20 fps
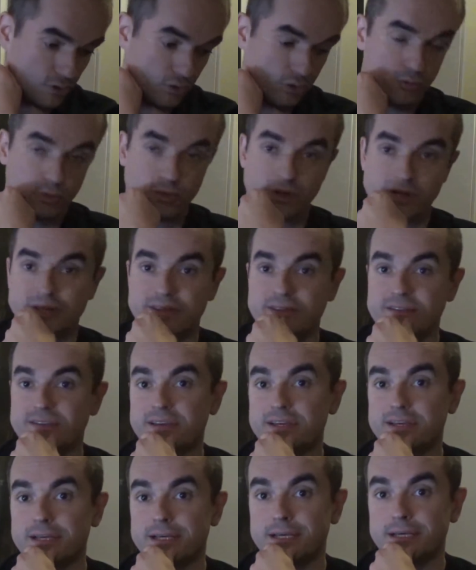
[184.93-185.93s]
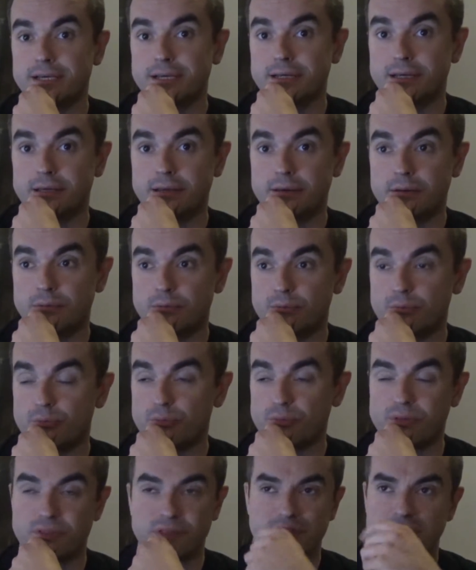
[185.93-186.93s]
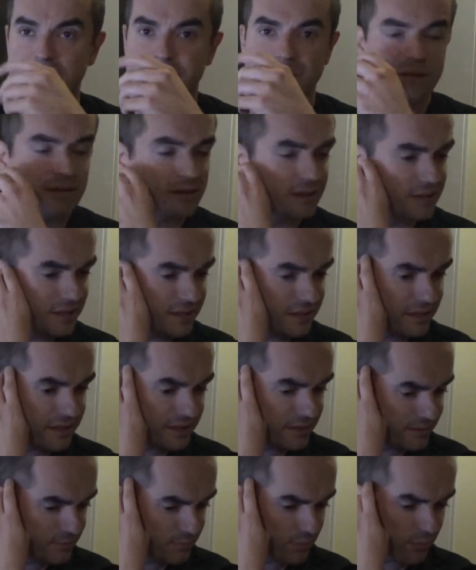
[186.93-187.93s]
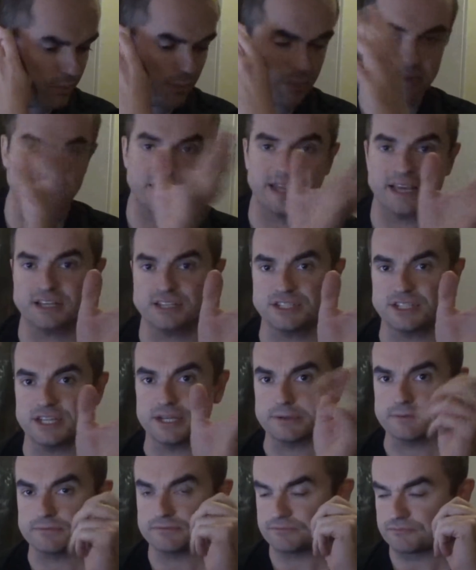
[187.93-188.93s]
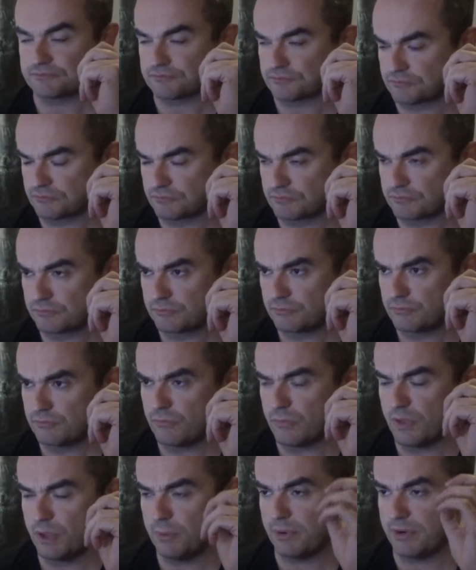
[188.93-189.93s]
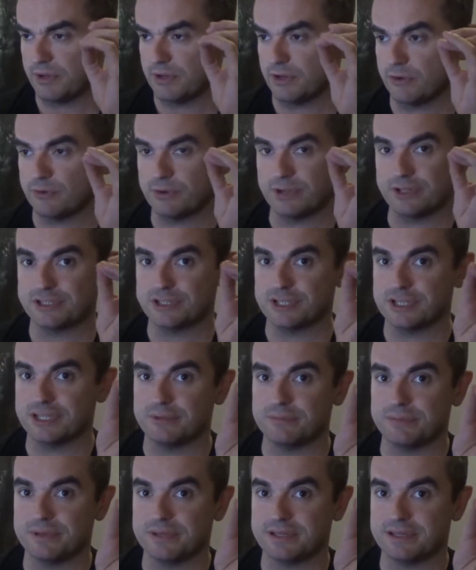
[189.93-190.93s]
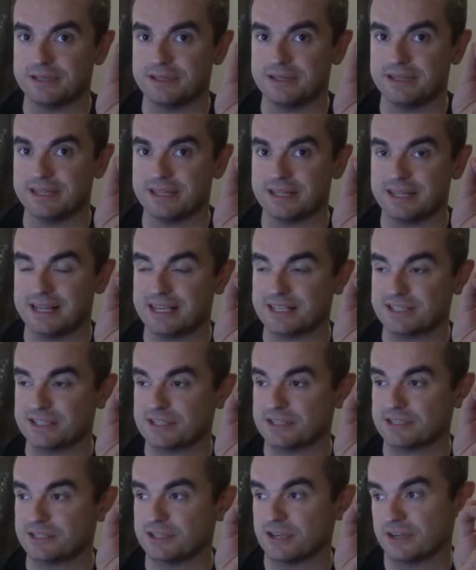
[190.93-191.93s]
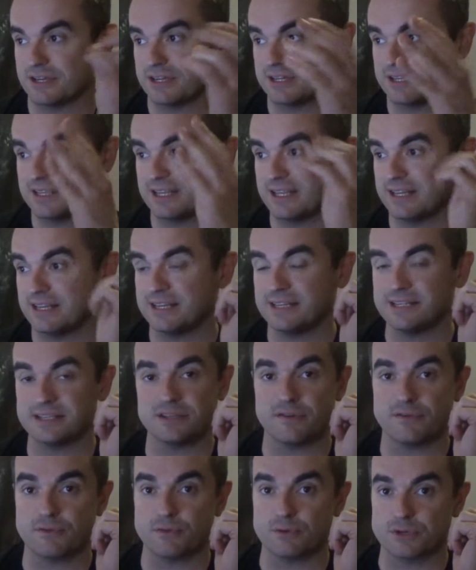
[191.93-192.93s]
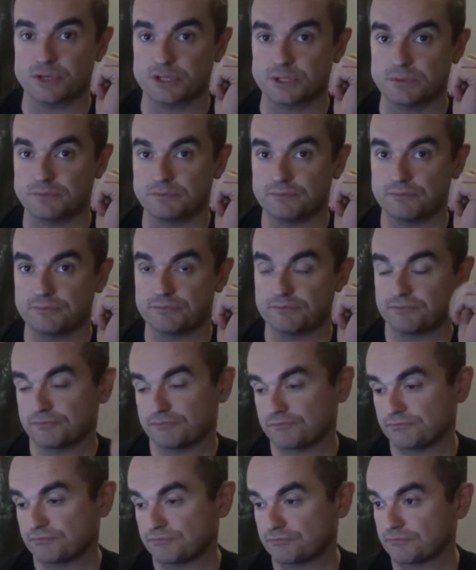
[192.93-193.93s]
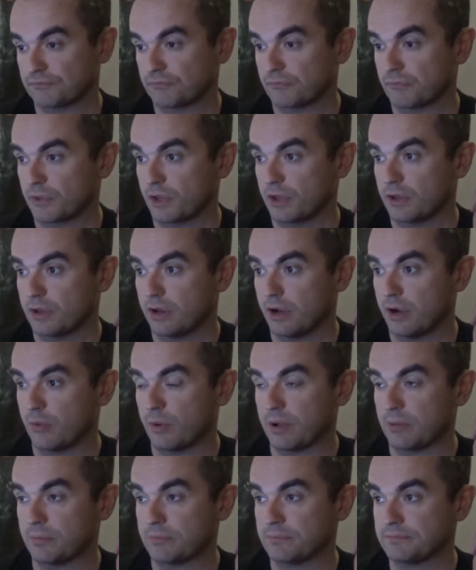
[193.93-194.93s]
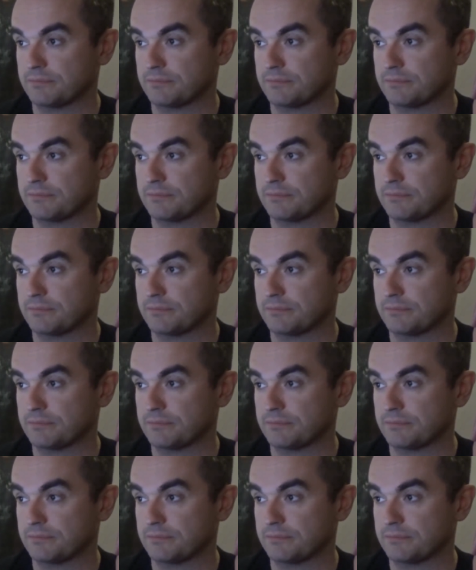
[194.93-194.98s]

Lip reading: quit within probably next year. But you know, that is a little bit less sudden than this, of course. Oh well.